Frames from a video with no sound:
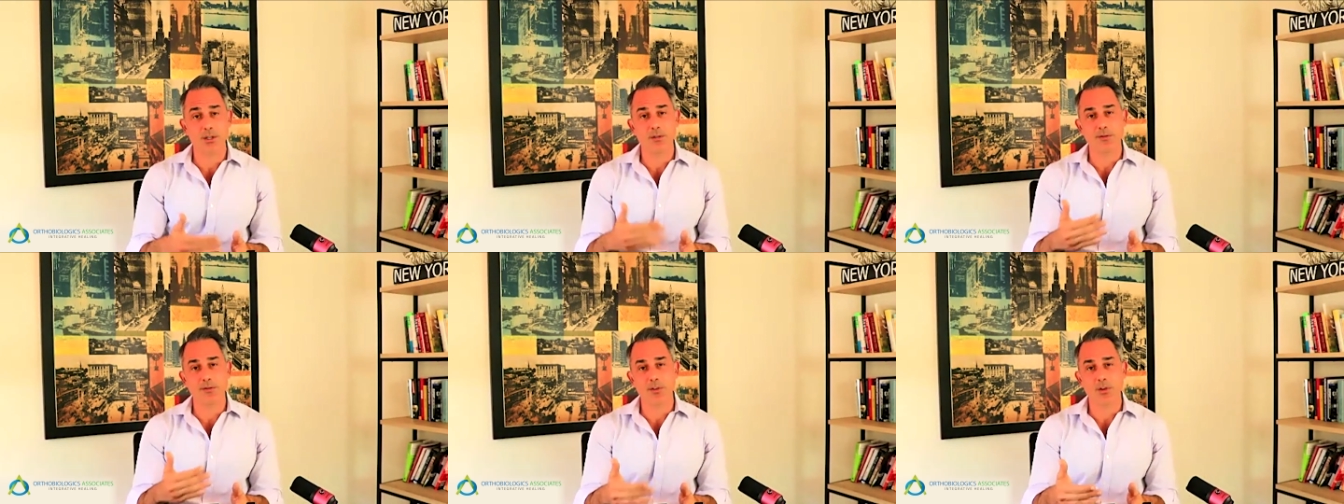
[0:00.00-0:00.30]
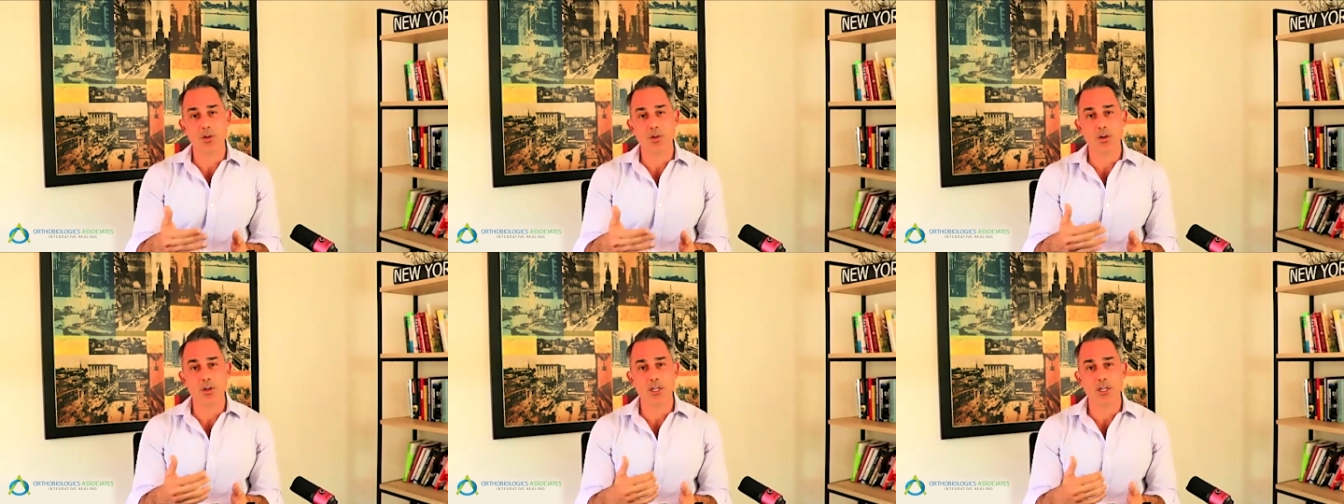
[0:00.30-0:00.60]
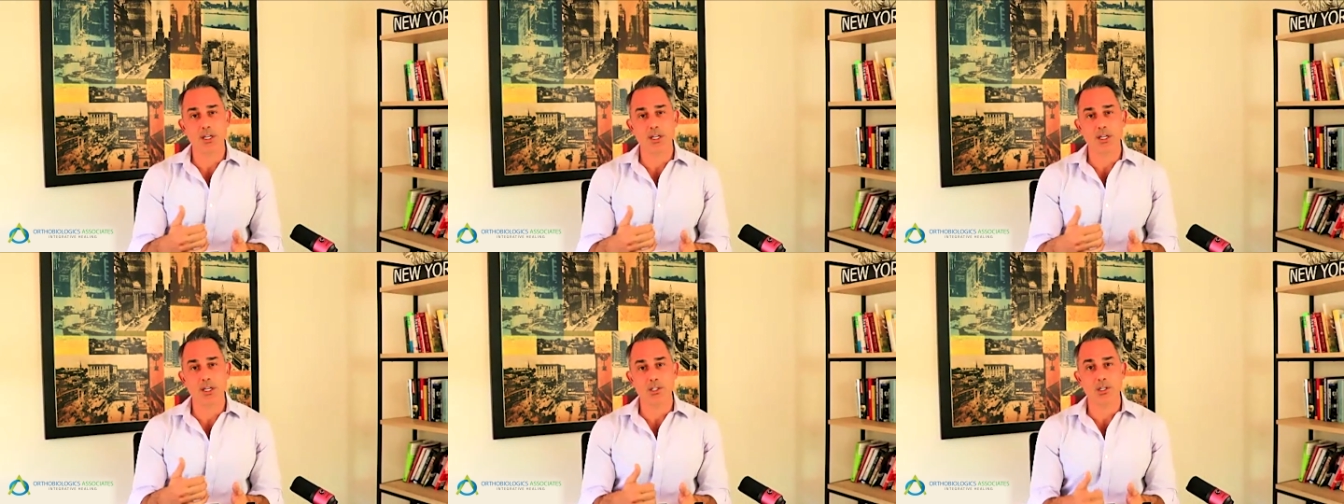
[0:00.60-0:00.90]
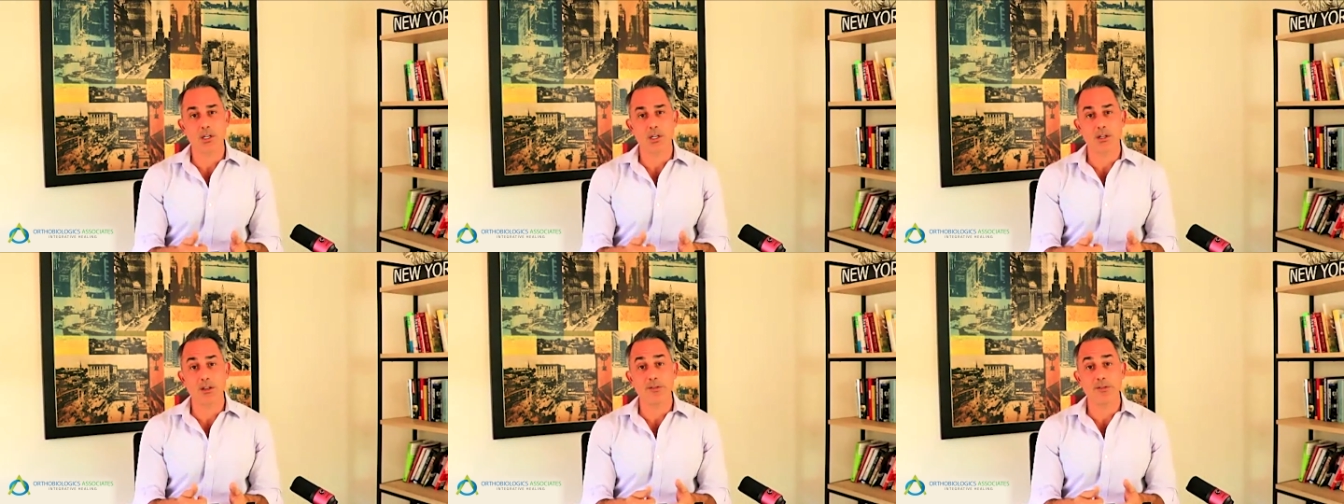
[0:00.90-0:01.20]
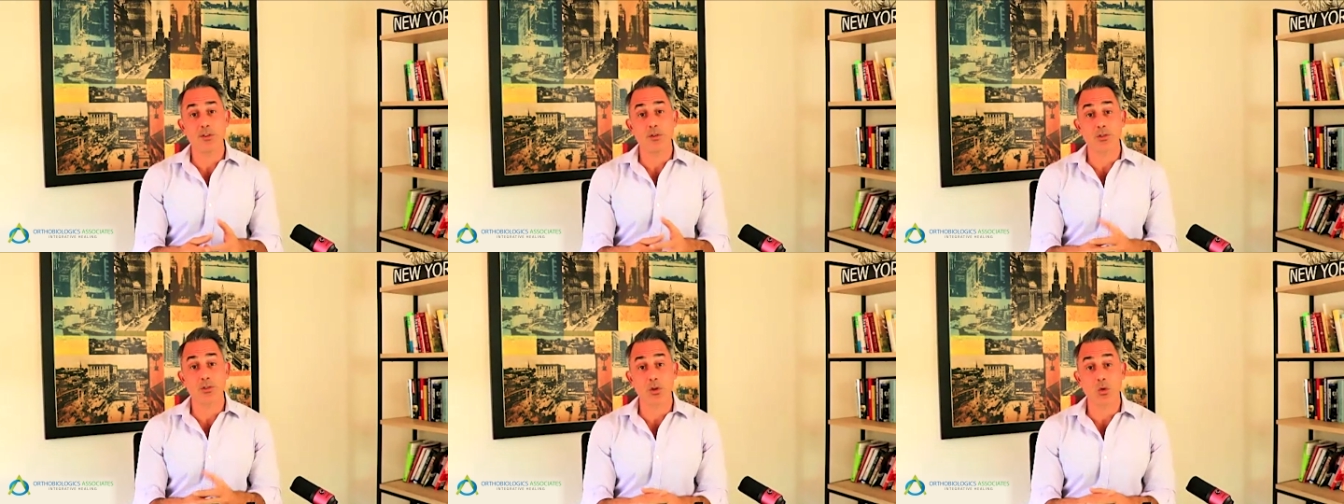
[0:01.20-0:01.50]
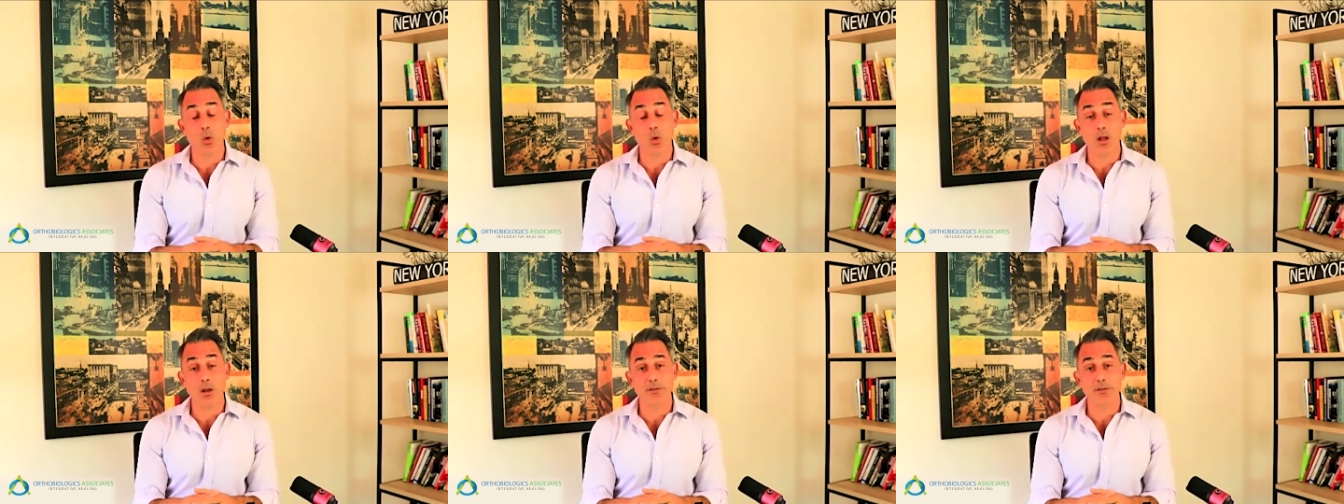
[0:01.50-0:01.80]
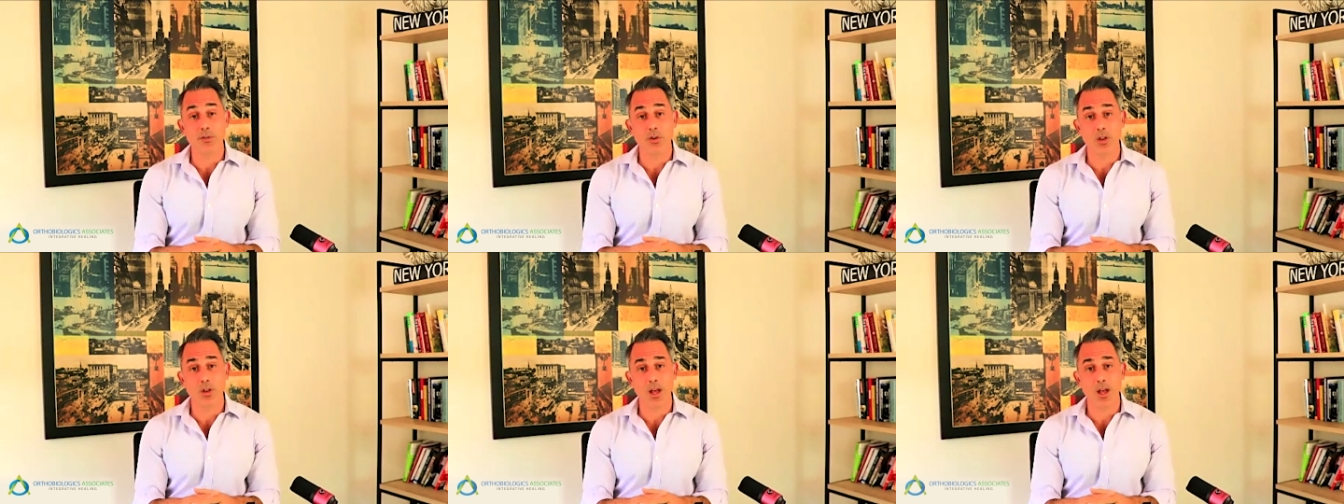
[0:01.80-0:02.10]
for your condition and the future quality of
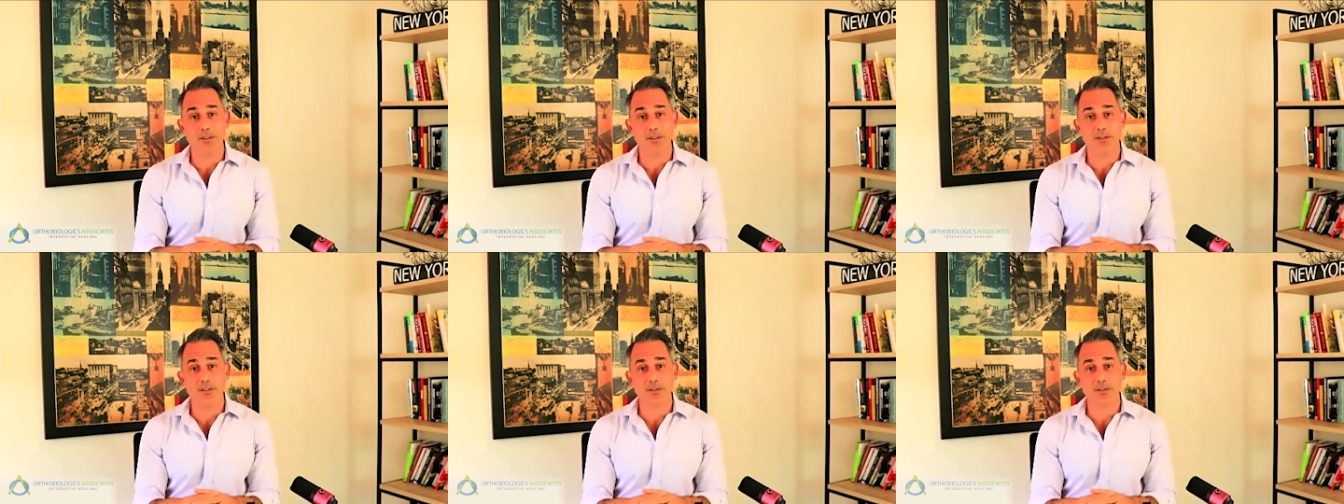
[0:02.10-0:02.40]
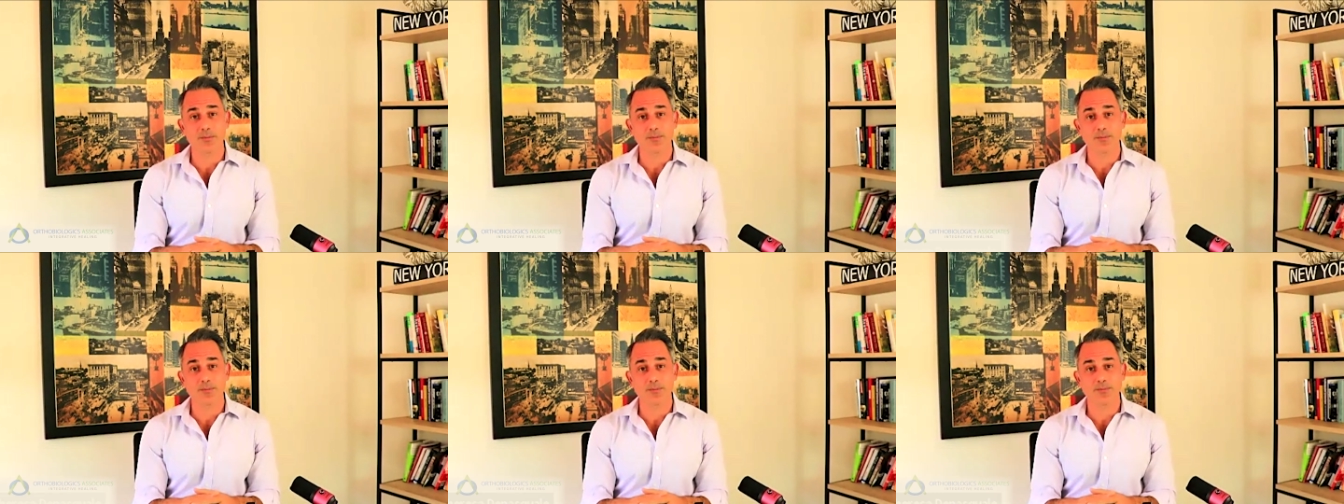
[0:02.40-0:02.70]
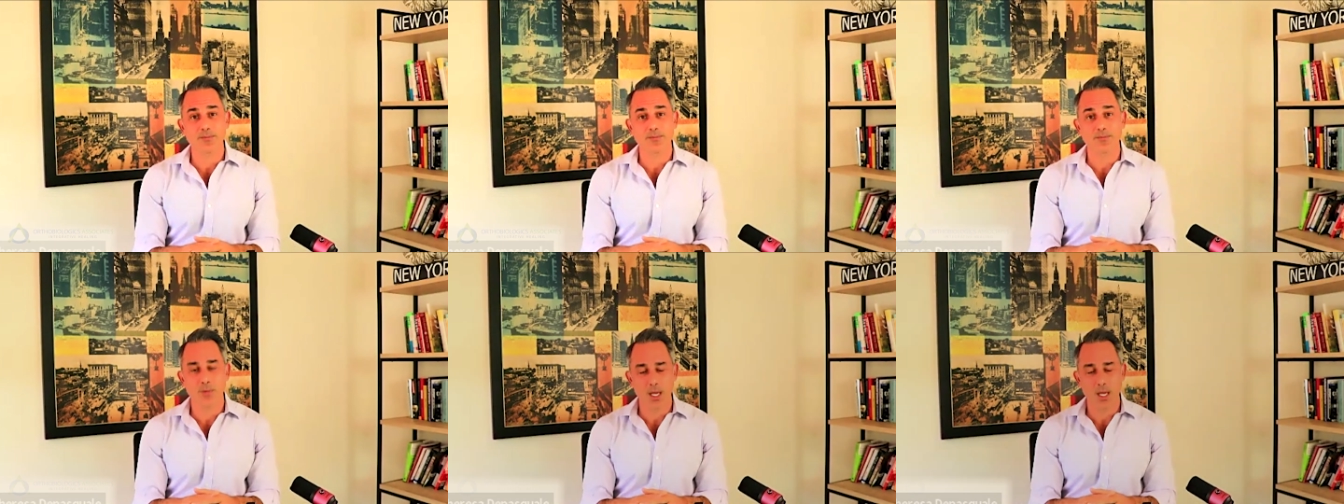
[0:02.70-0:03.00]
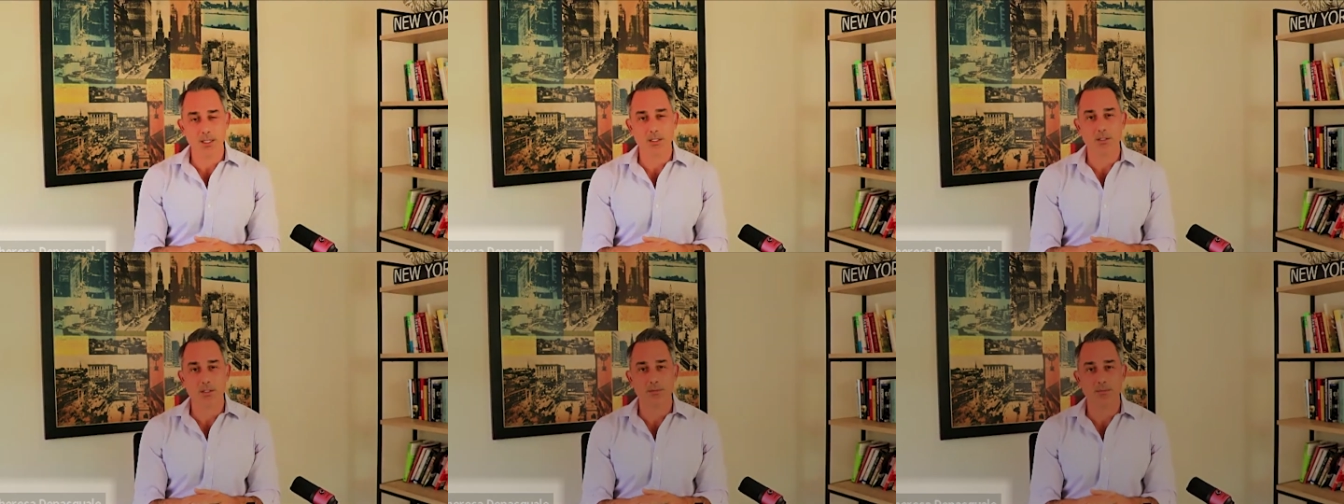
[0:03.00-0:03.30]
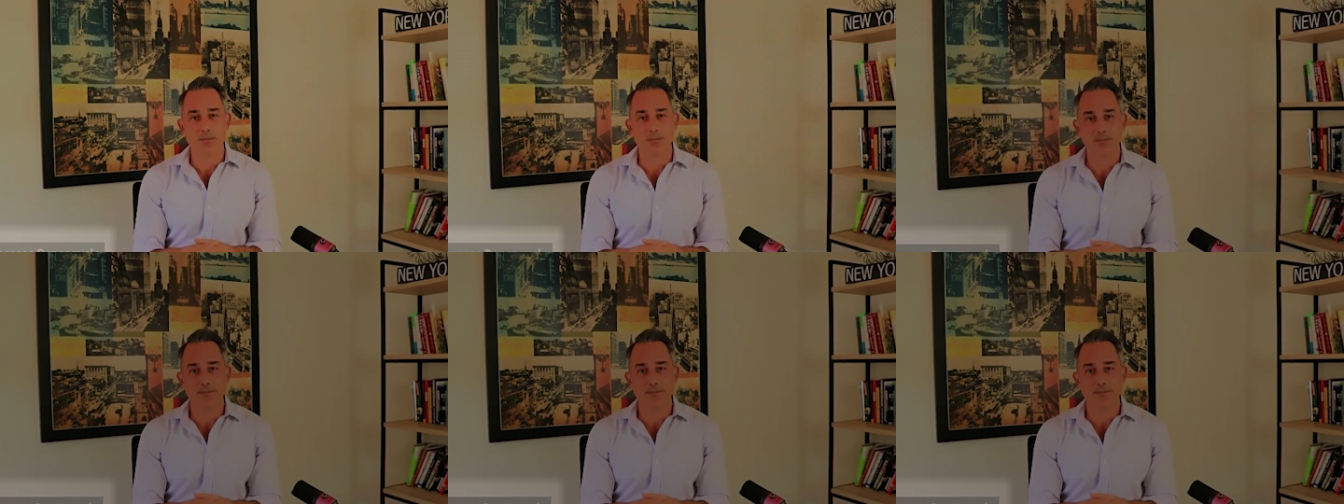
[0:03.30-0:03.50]
your life. Thanks.